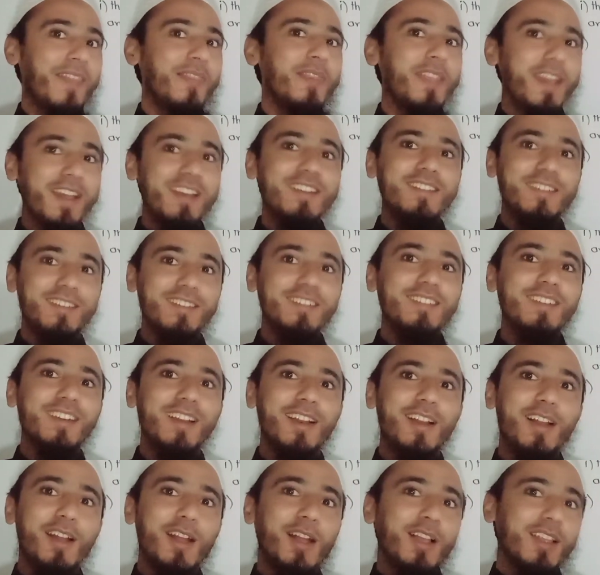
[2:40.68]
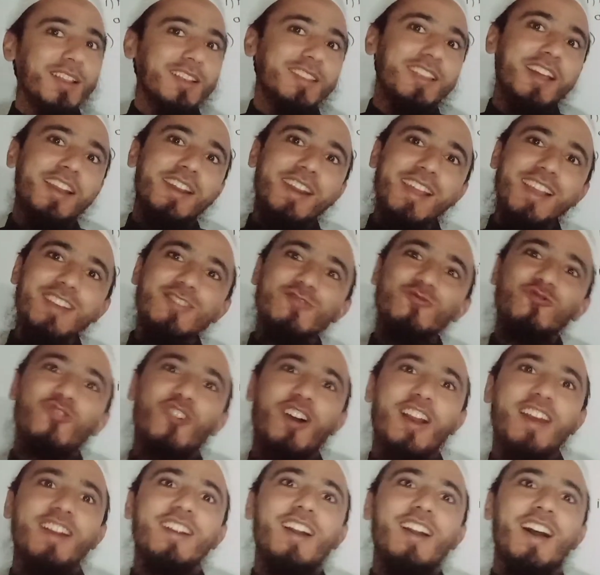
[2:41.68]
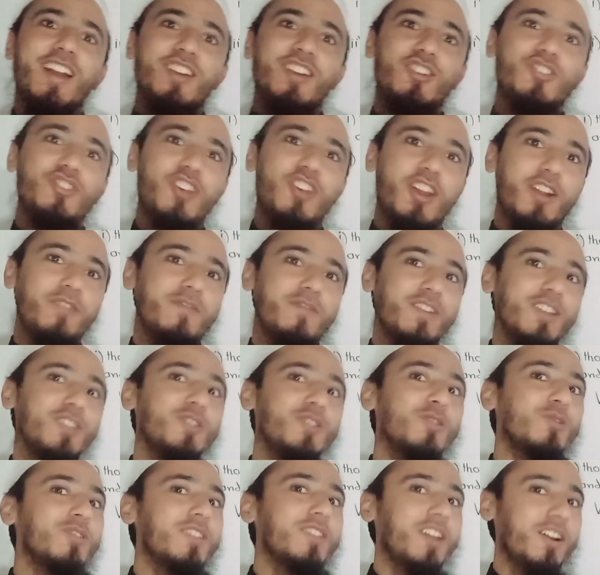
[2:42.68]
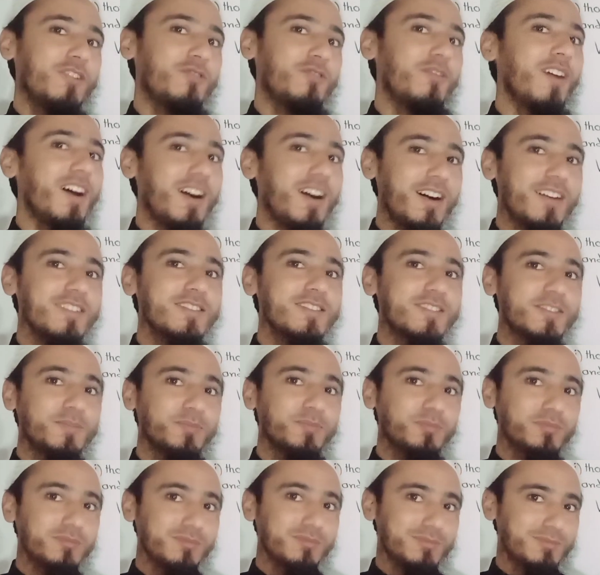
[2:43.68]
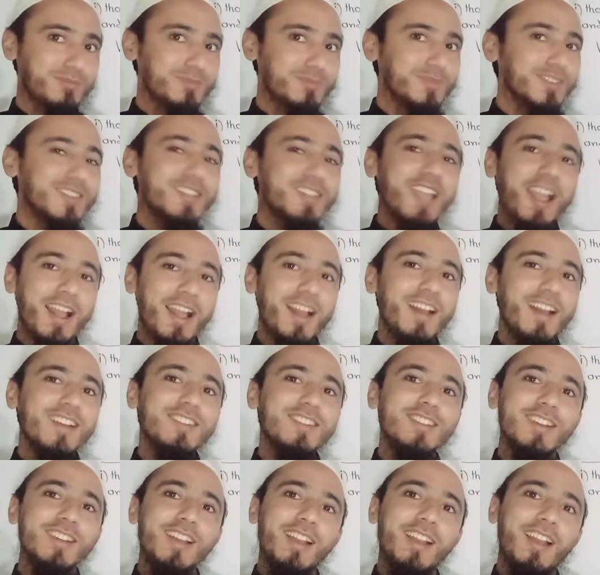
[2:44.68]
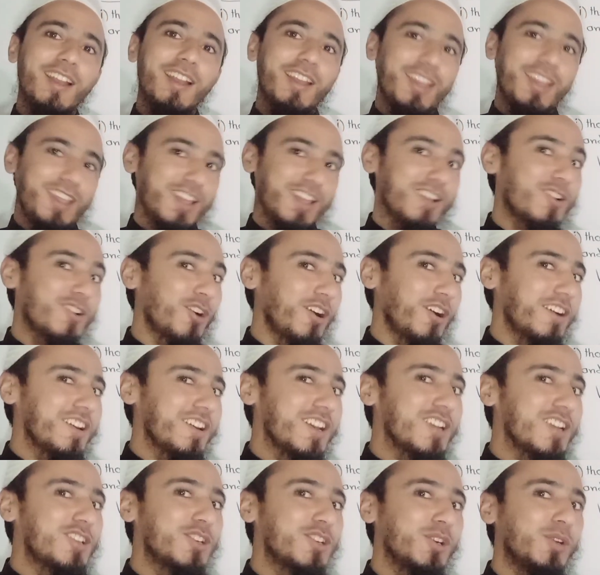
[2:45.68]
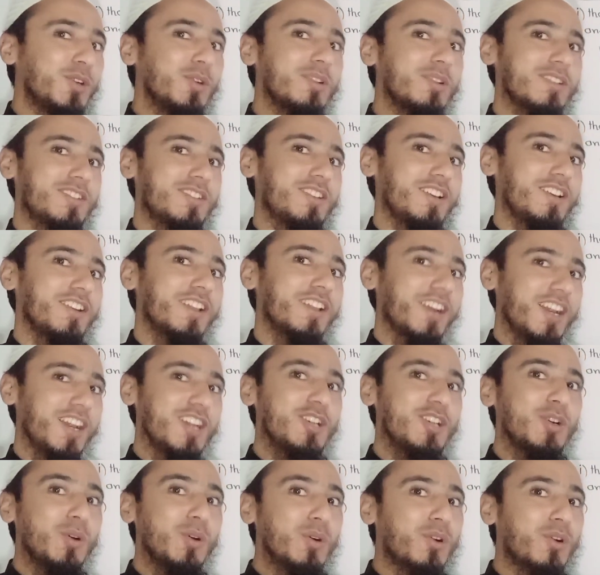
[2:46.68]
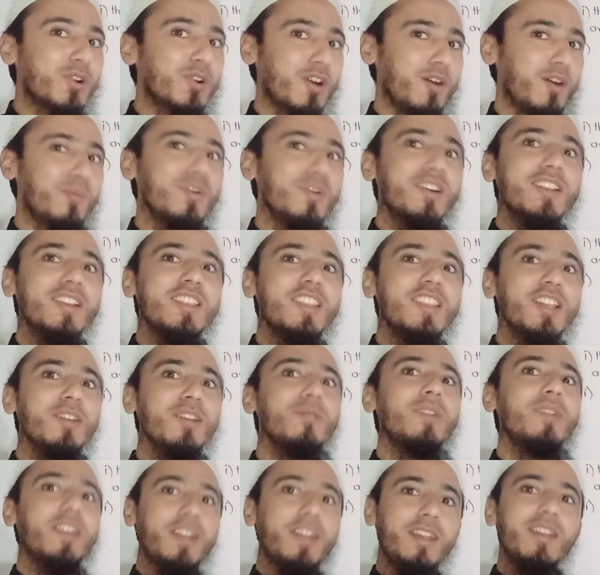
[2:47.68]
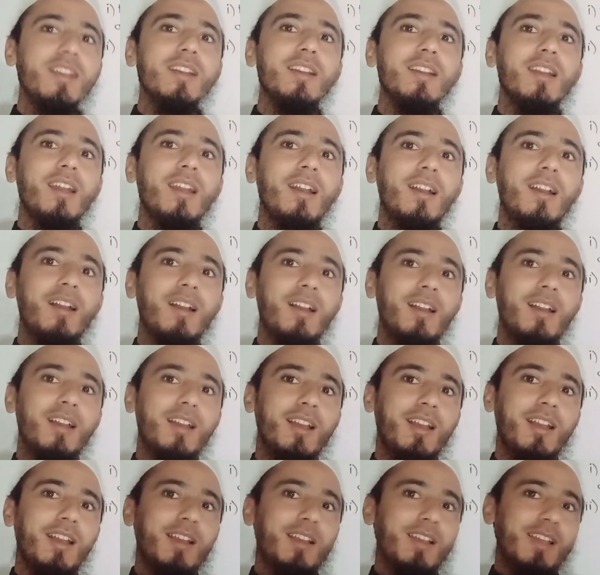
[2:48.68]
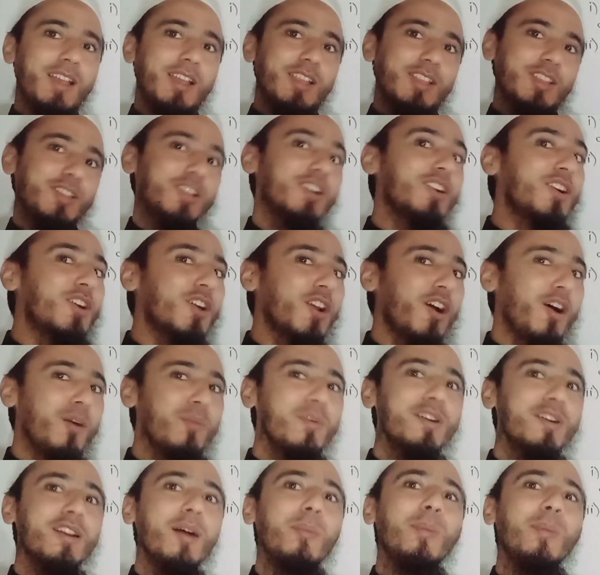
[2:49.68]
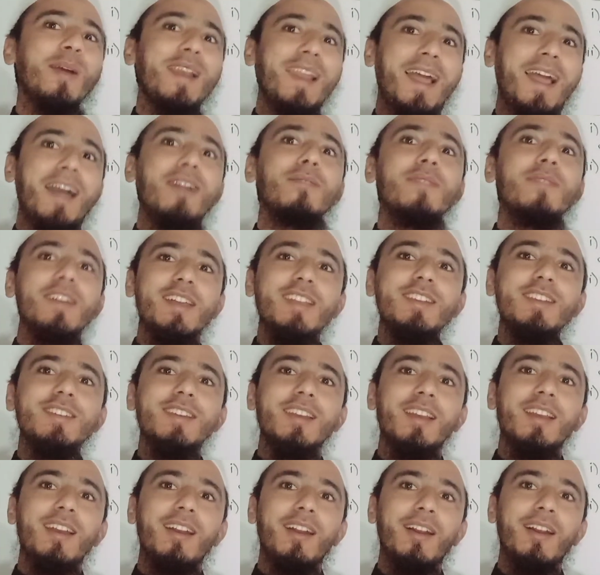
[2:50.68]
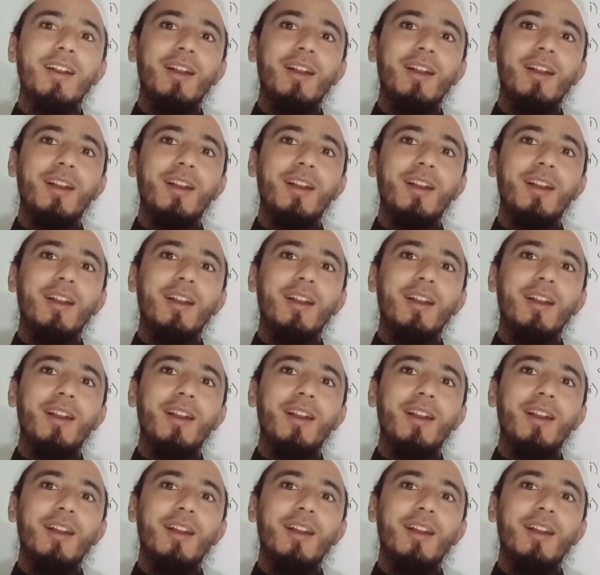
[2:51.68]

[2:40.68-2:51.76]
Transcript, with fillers: And then the next point I shared with you that was that according to generative grammar theory, the grammar of a language